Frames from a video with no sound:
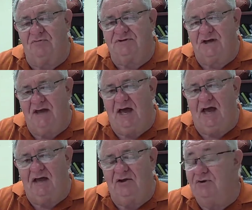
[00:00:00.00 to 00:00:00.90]
there was a
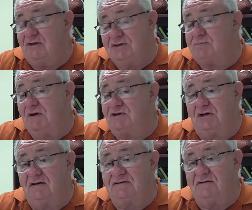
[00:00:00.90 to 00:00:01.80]
guy who didn't
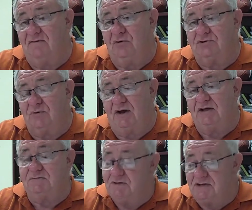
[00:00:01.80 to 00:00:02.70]
specialize in
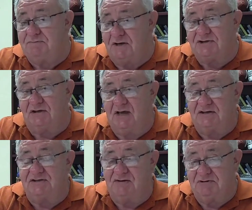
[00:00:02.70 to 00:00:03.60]
Volkswagens, but he specialized.